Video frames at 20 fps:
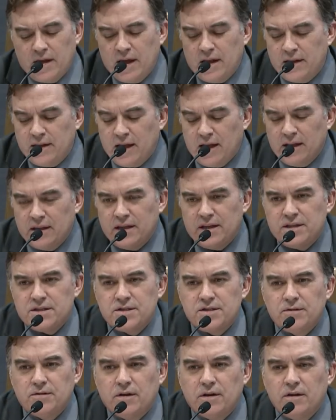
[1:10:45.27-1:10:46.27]
that leads
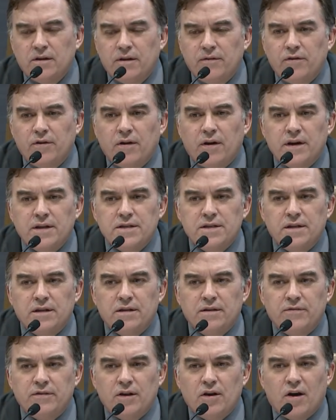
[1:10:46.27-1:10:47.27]
to, I love your
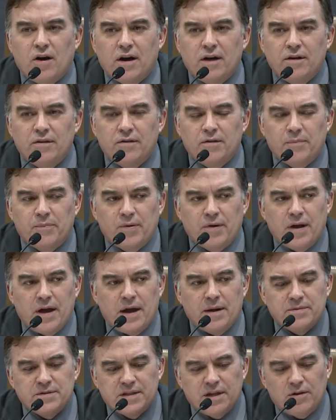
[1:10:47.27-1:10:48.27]
idea of the auditor,
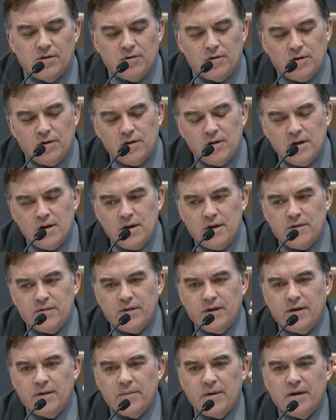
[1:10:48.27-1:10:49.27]
perhaps. That whole
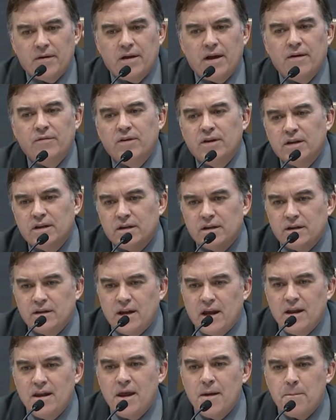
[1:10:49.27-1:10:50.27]
thing about having an
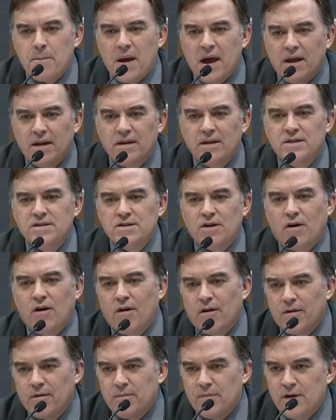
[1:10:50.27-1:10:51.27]
independent
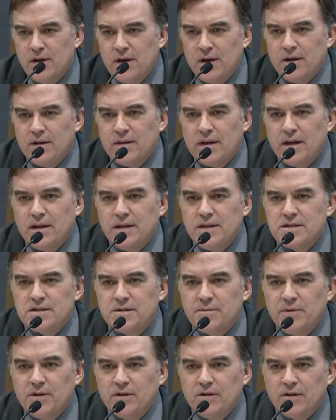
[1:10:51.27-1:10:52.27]
arm that needs
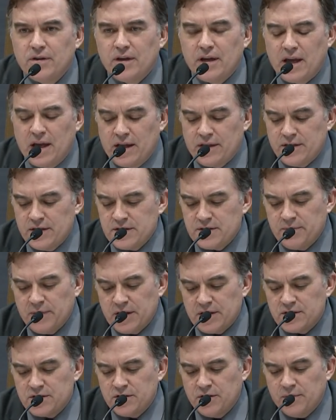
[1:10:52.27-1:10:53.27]
to be looking at this
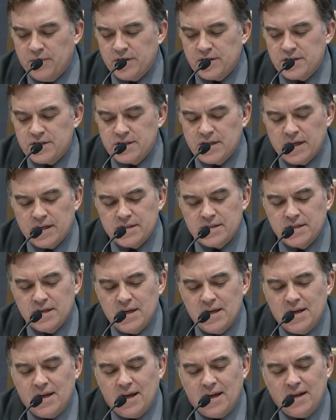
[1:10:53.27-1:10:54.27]
makes so much sense.
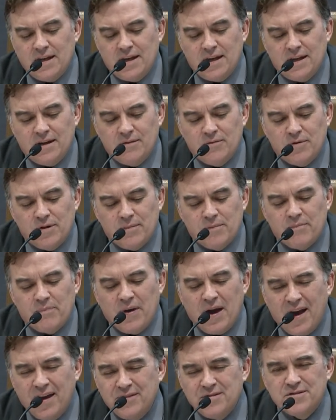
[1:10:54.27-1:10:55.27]
And what
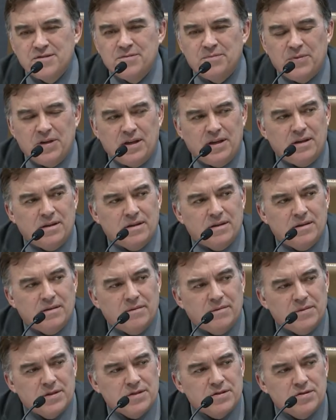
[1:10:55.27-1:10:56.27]
bothers me,
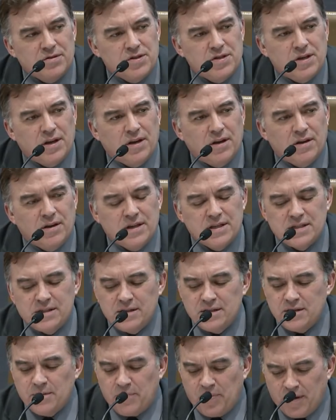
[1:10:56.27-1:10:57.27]
Mr. Chair, is
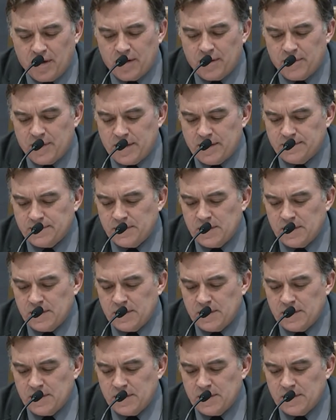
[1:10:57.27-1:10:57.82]
the department.